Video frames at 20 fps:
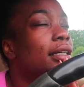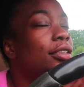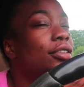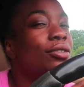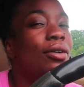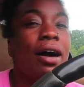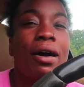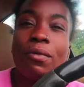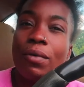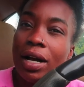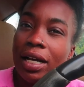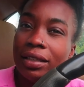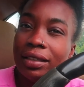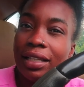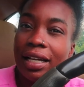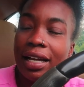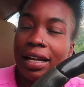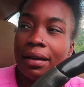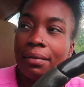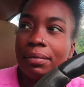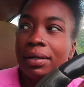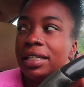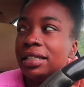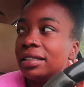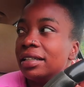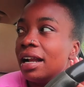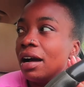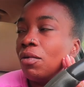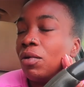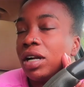do I want that? But
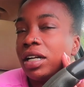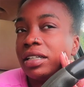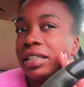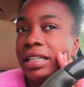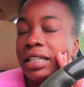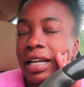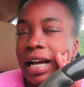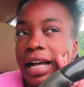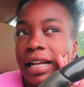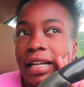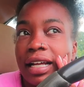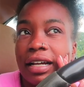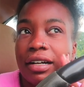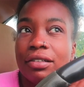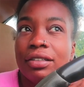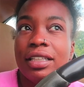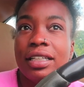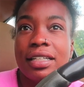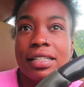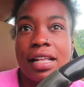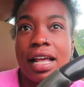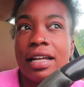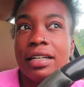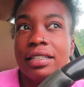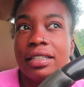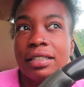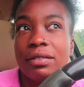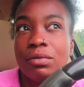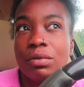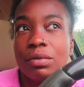then I want to eat kind of healthy because I
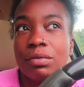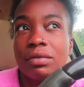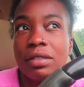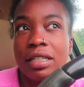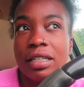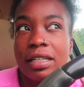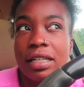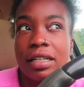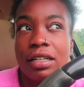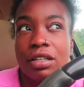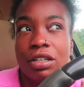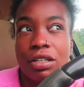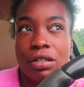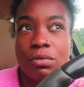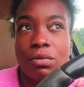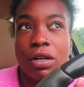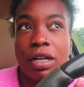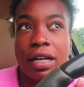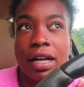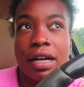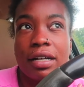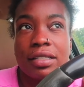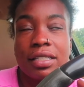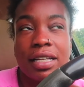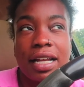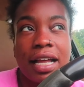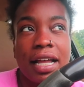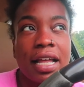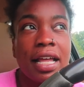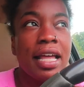did get a good workout
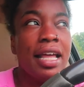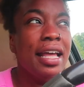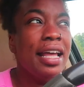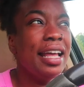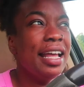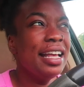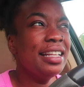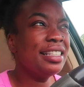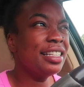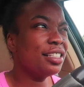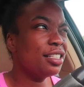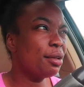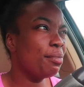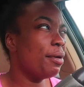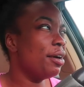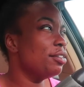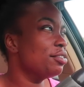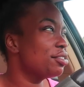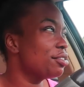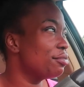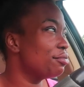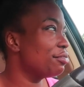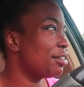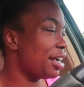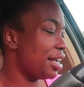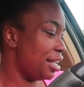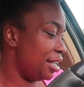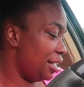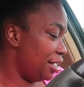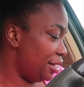today. Is it supposed to
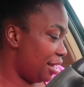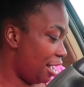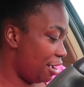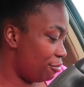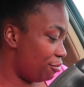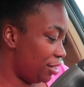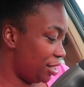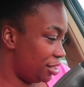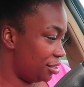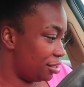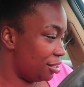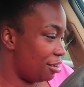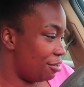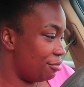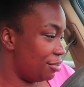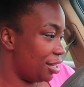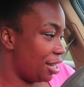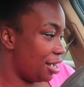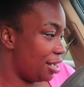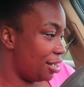rain? Like, what is going